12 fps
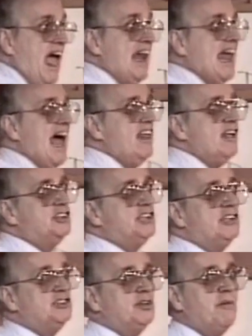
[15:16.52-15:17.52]
And how do you
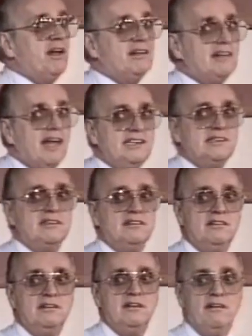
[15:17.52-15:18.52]
judge your meditation?
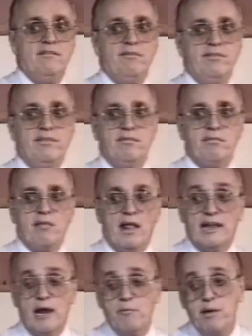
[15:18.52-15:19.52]

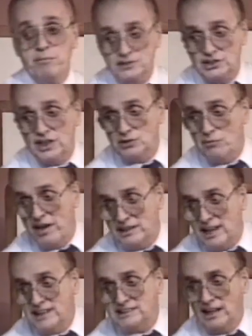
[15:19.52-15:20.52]
A lot of people judge their
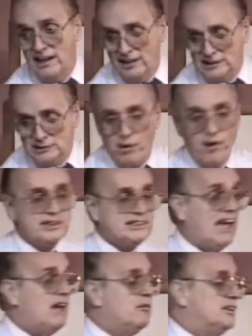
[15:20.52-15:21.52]
meditation on an experience
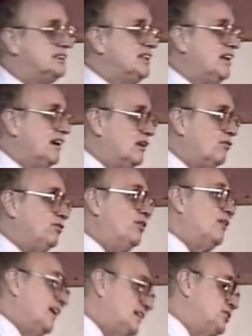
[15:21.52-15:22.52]
they had while sitting on the
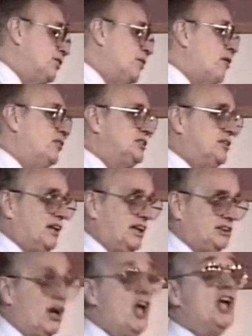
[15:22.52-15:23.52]
floor. That's your emotional
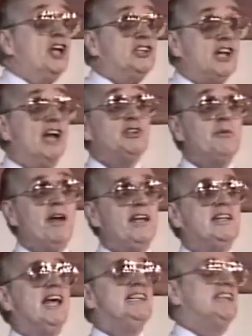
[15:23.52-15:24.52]
nature. Judge your
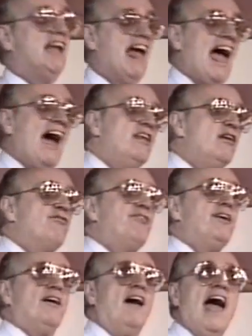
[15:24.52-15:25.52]
meditation. How do you
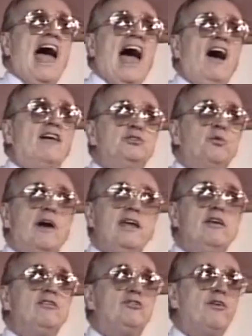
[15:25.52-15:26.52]
feel? How's the way
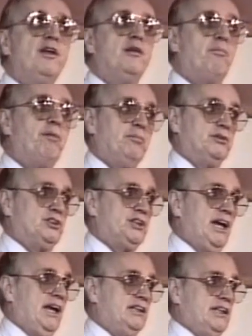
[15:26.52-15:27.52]
you treated people
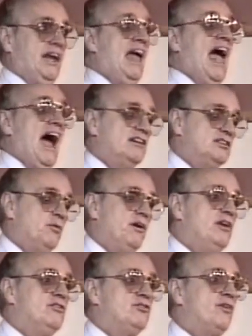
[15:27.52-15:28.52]
changing? How's the
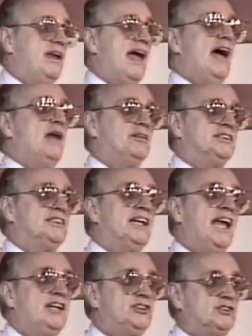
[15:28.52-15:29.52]
way you treat animals
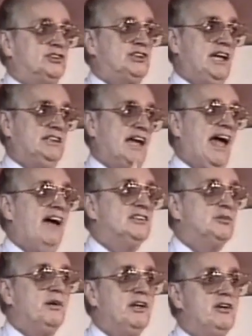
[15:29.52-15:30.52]
and nature changing?
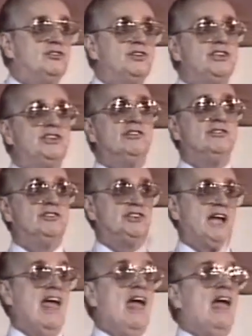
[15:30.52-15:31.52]
How's the way you treat children
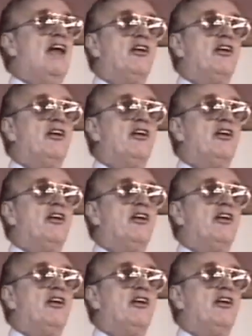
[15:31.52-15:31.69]
changing?